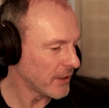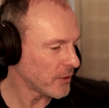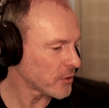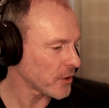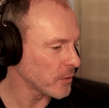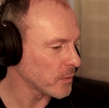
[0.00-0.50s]

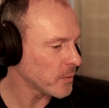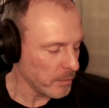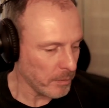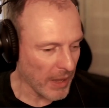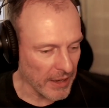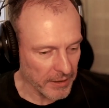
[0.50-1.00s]
So
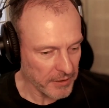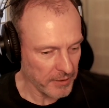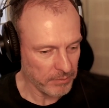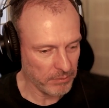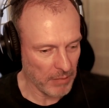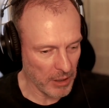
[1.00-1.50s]
back
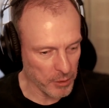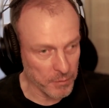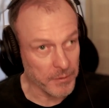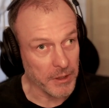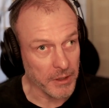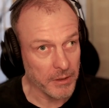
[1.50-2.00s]

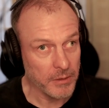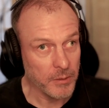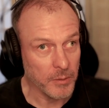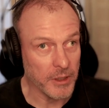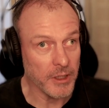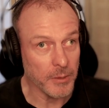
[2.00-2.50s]
over,
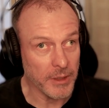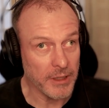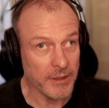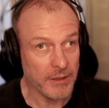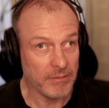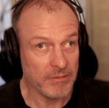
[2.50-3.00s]

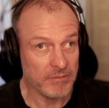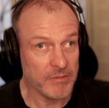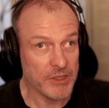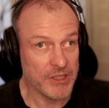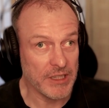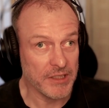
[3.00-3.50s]

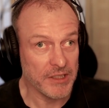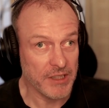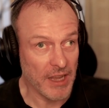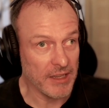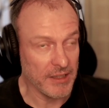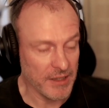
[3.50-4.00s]

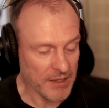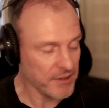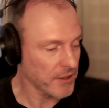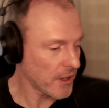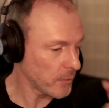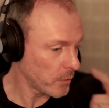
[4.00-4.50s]
6-8
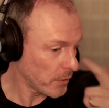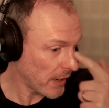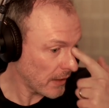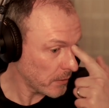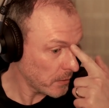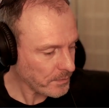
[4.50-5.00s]
years ago or
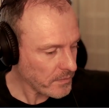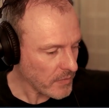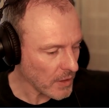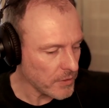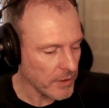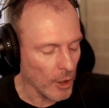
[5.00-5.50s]
now,
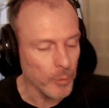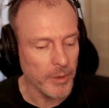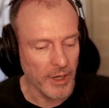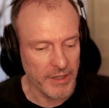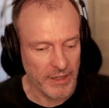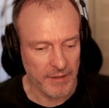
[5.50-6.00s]
the
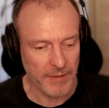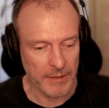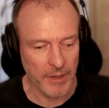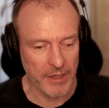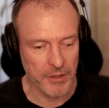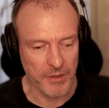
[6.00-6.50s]
OpenID
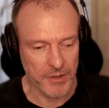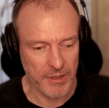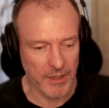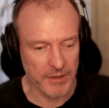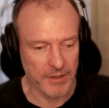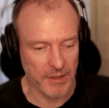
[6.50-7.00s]
Foundation
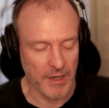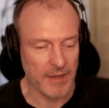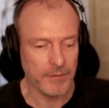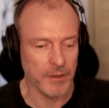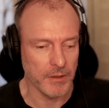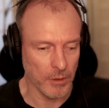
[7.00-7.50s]
started an
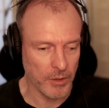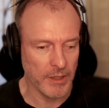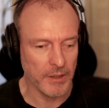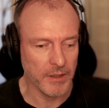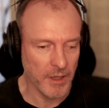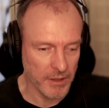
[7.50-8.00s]
effort
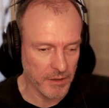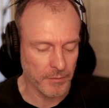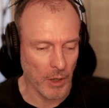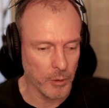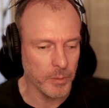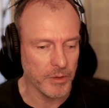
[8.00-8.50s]
looking at kind of
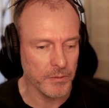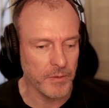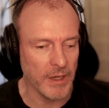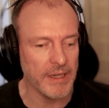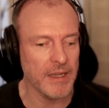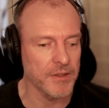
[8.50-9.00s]
open
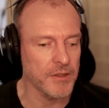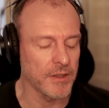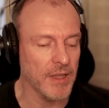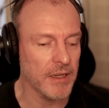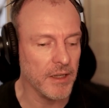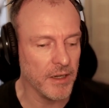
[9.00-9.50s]
finance
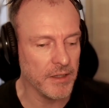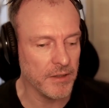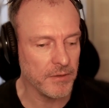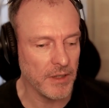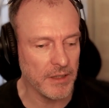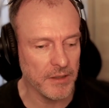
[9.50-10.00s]
and that kind
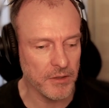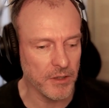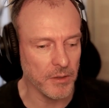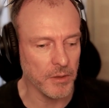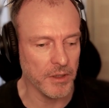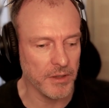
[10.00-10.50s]
of thing.
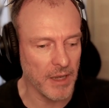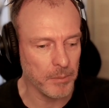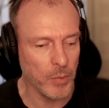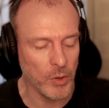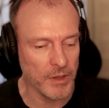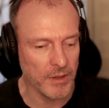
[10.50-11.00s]
So at that
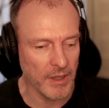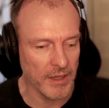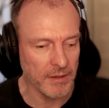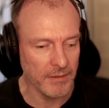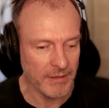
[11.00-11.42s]
point, they